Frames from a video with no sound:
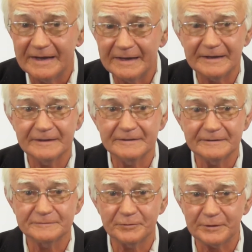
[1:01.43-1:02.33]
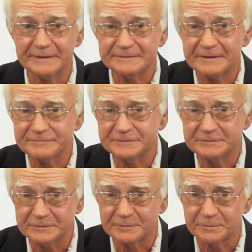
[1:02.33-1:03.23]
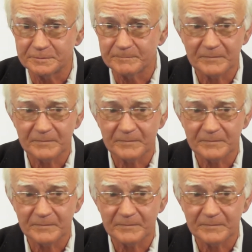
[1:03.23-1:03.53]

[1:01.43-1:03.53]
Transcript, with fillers: And it's very tough to do